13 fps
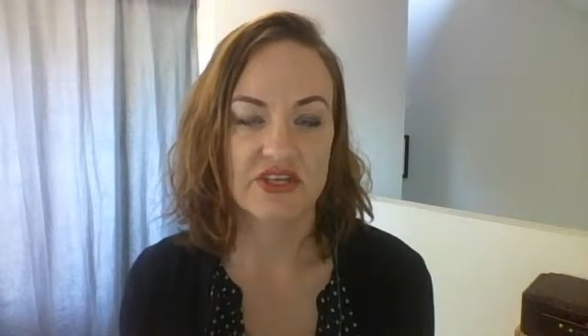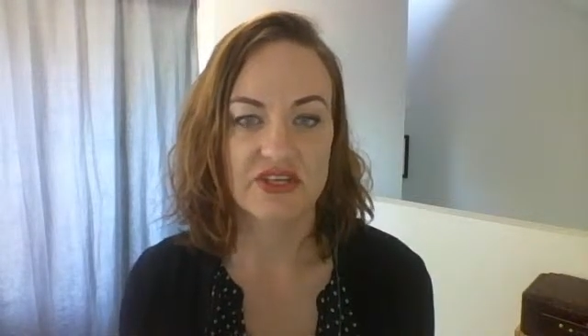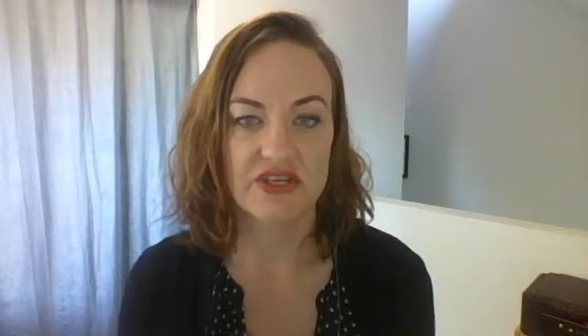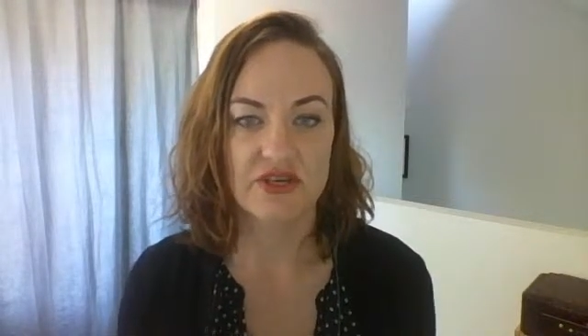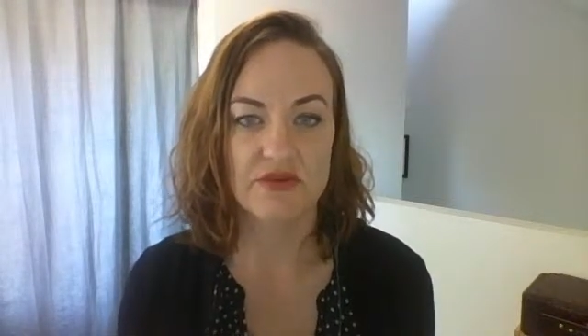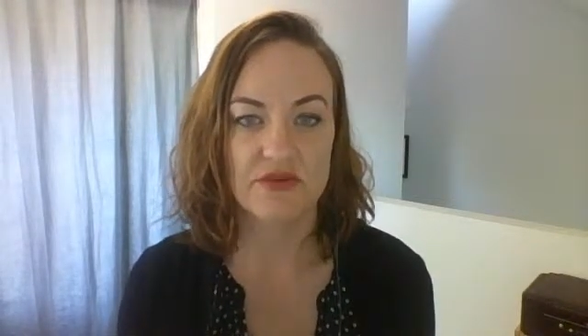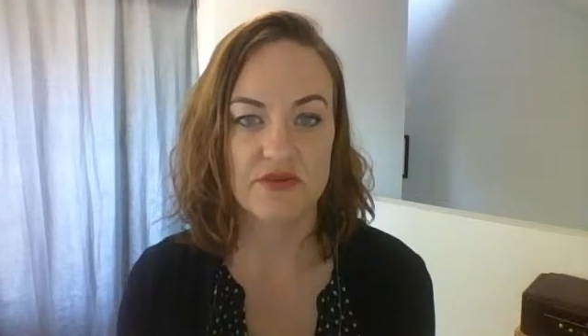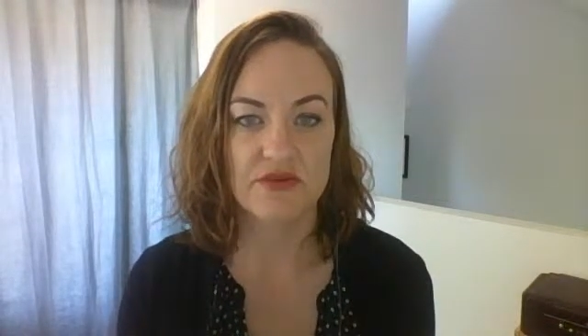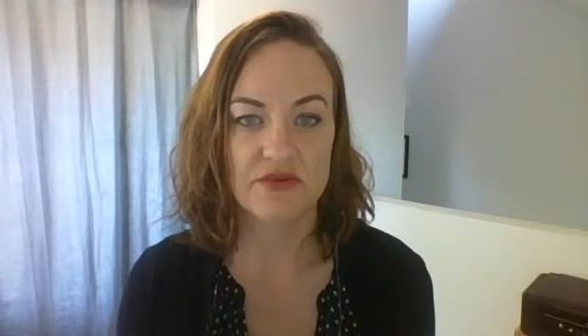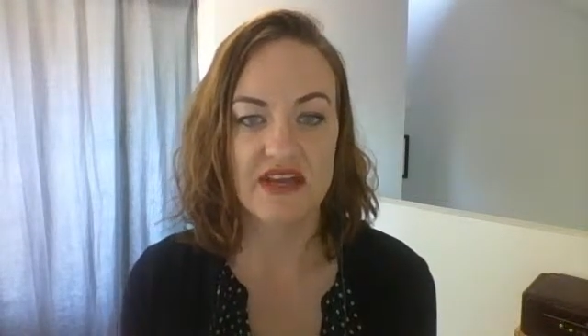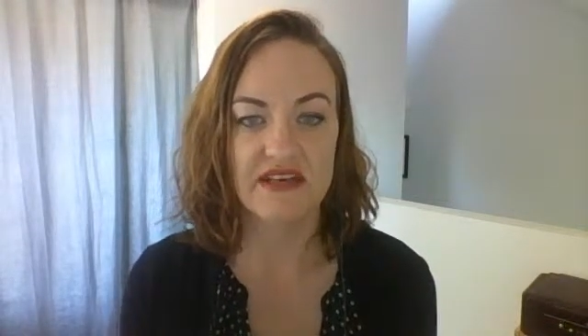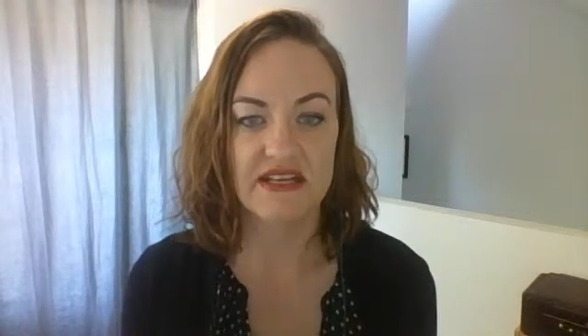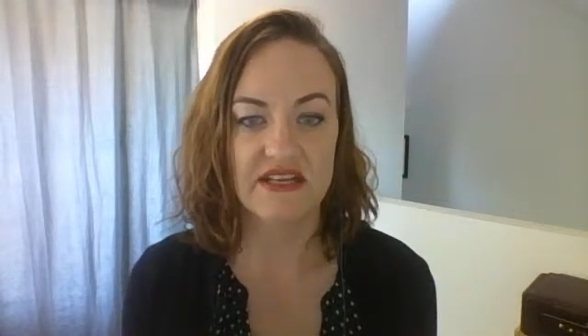to move
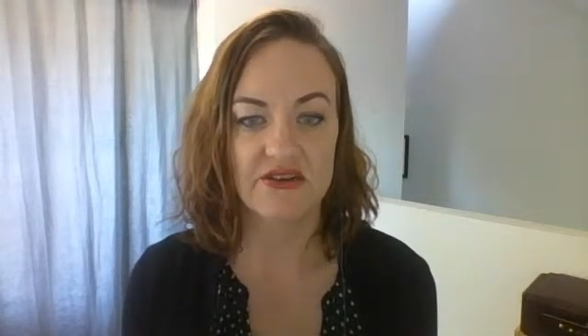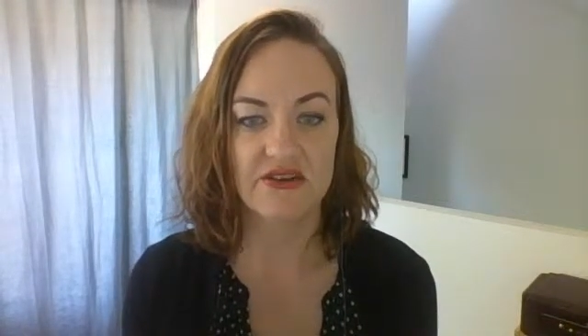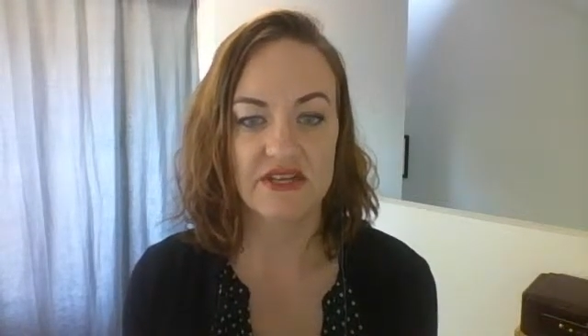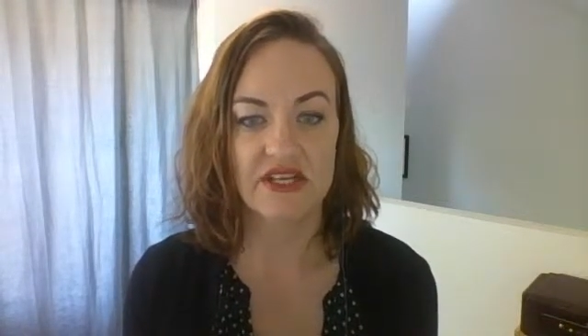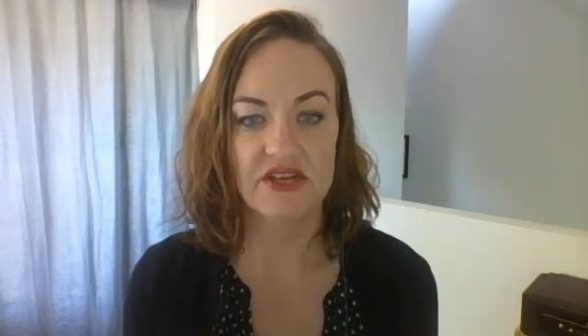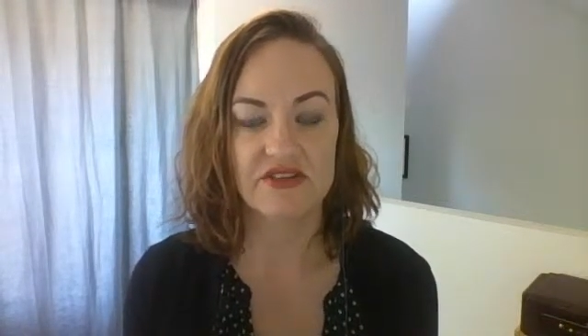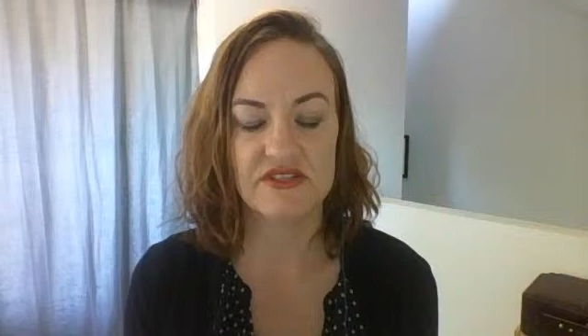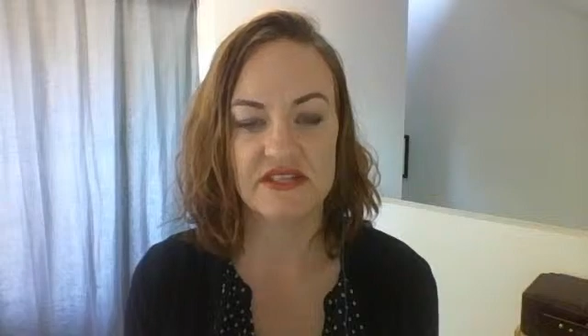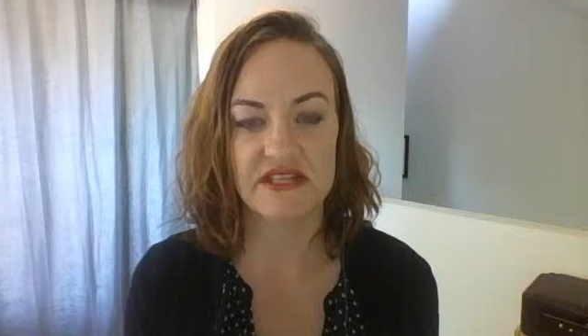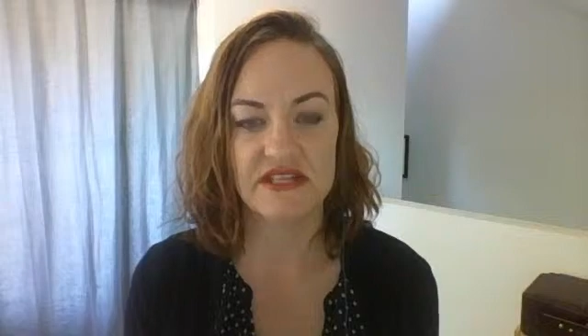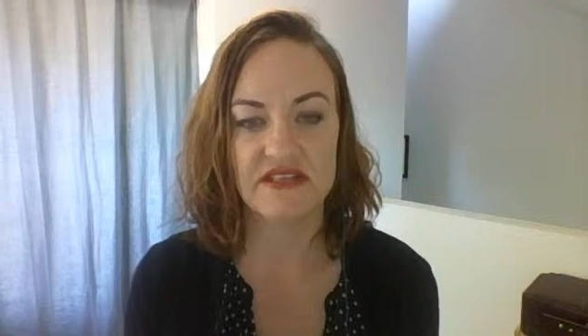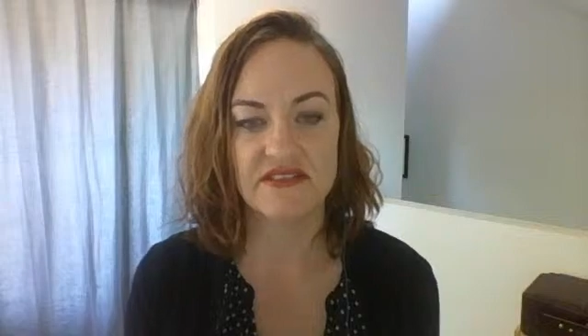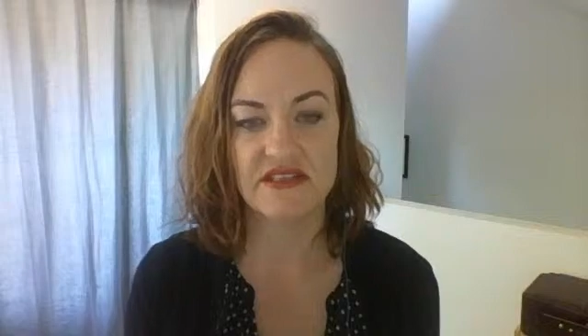that needle, to
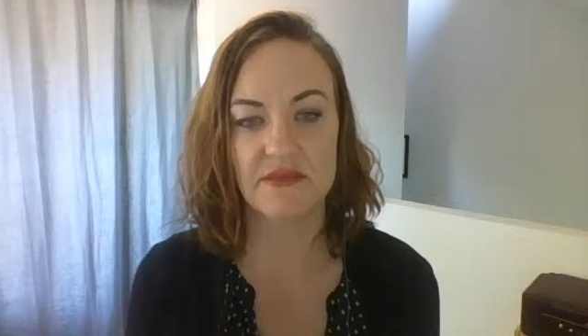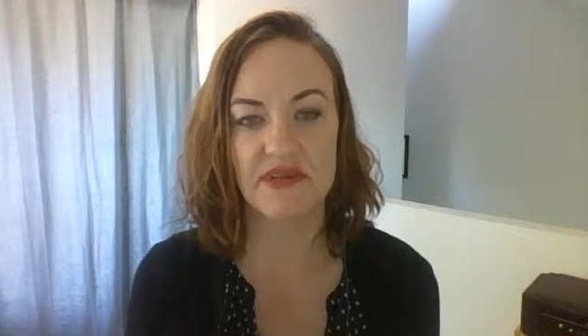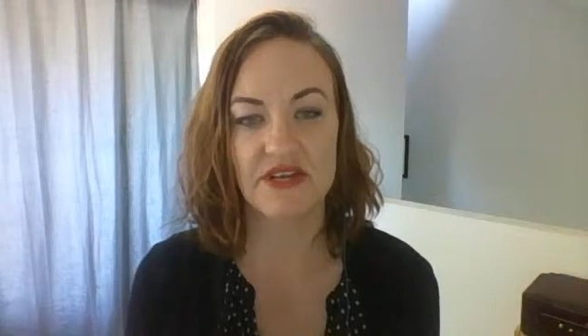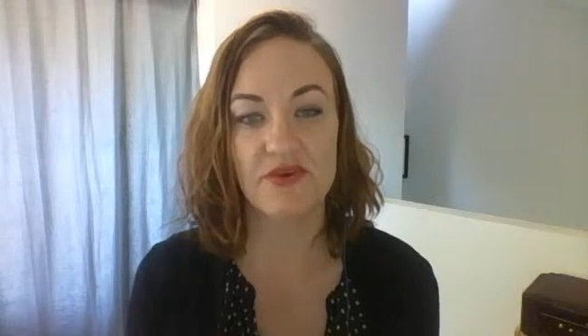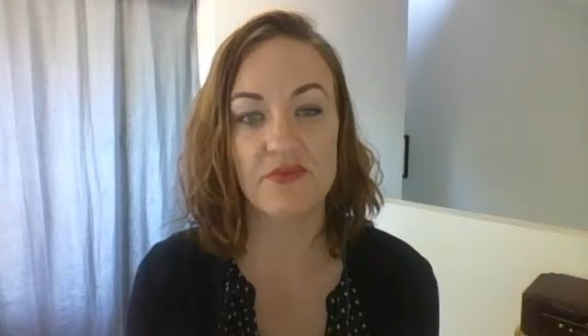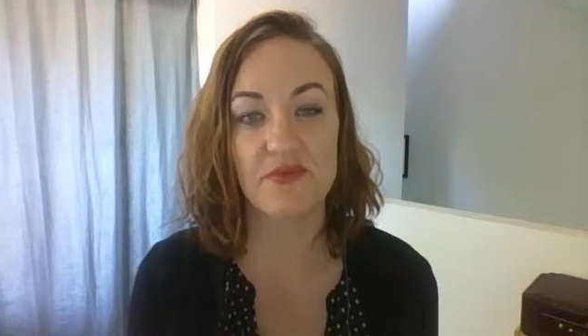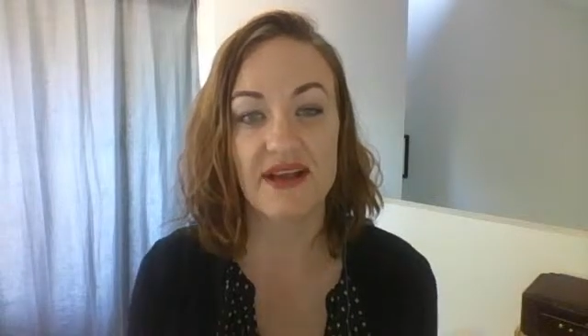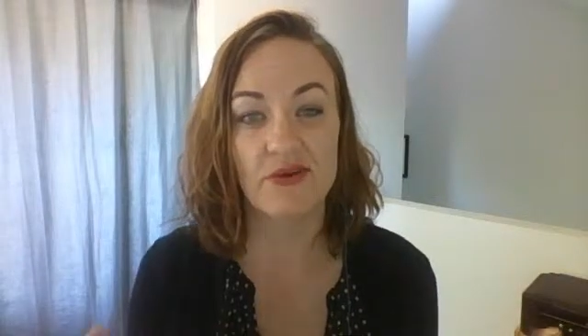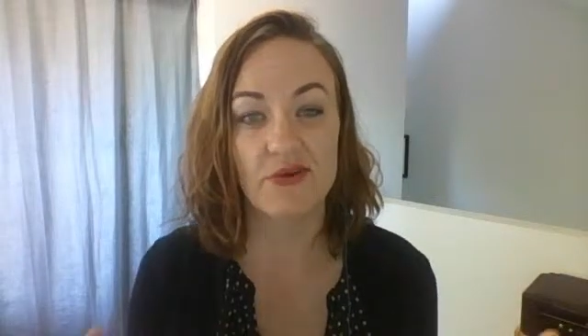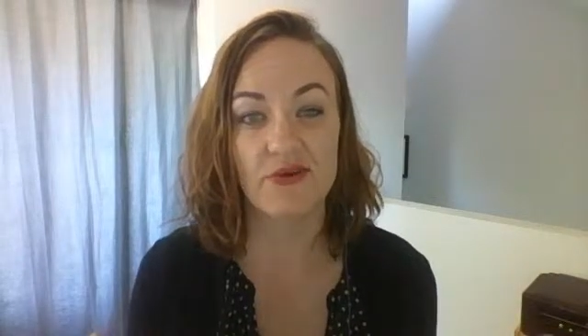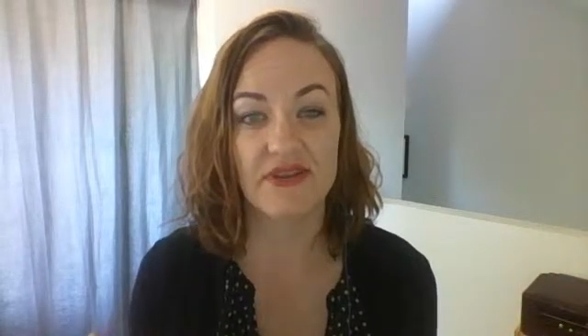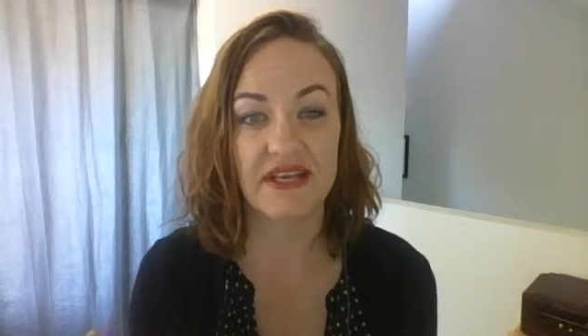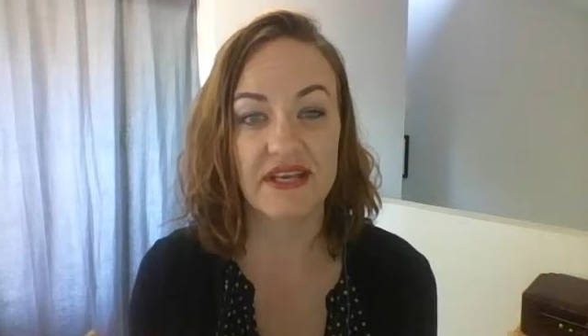get somebody who might
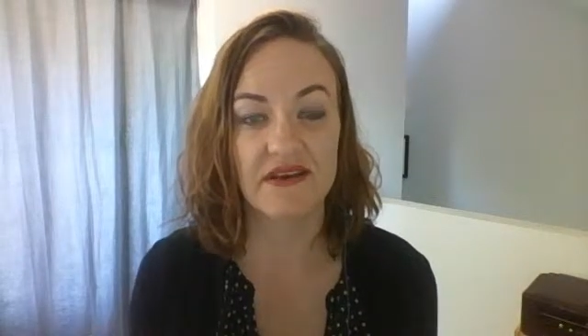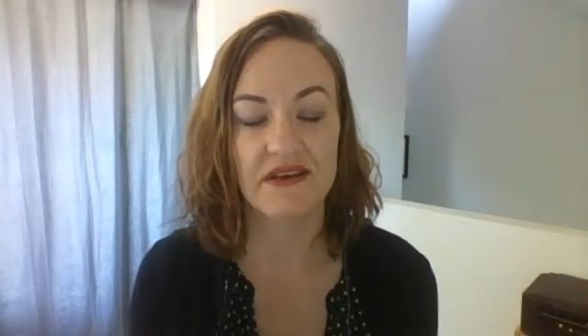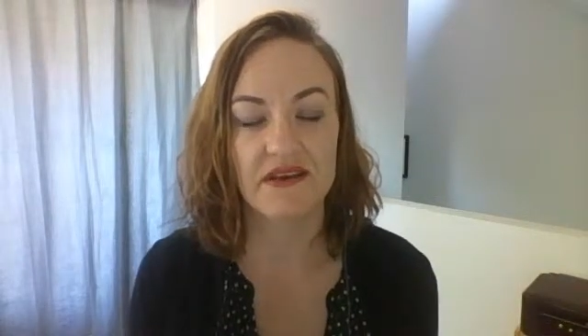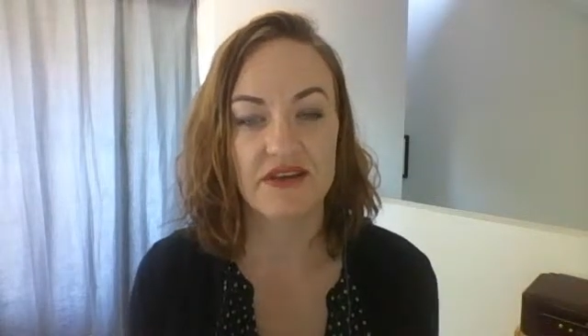only